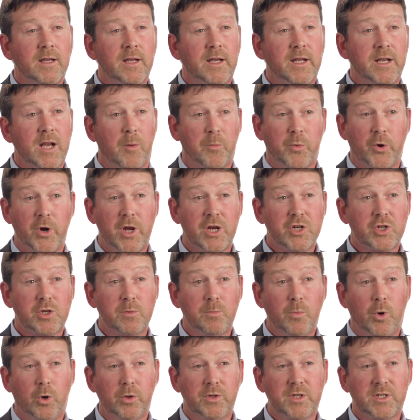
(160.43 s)
In
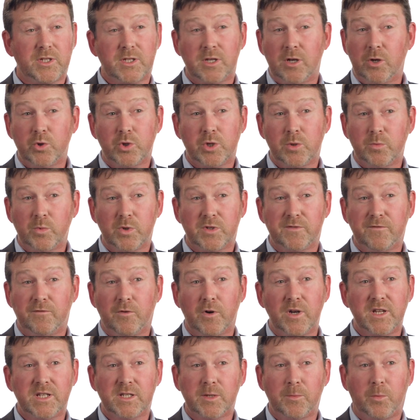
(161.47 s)
operation mode, the solution was
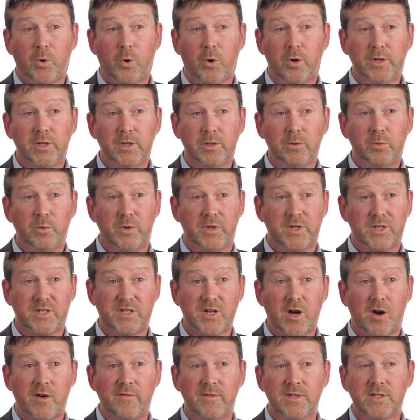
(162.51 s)
fully supported with a
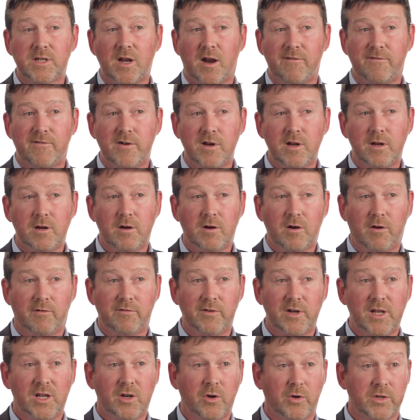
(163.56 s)
service offering
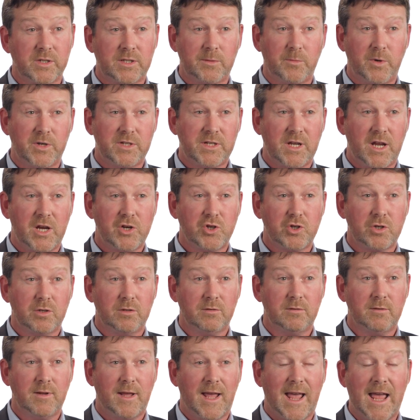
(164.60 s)
covering
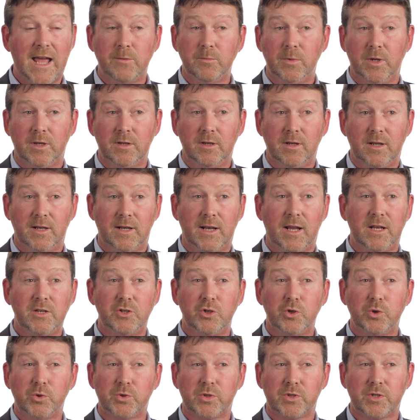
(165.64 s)
customization, admin, and end
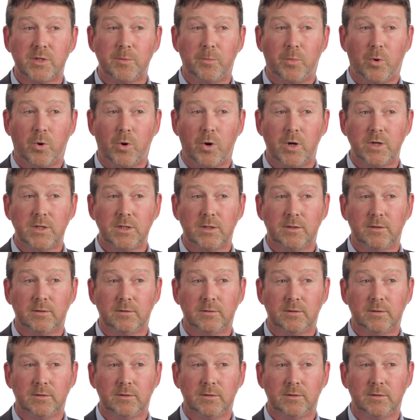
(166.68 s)
user support.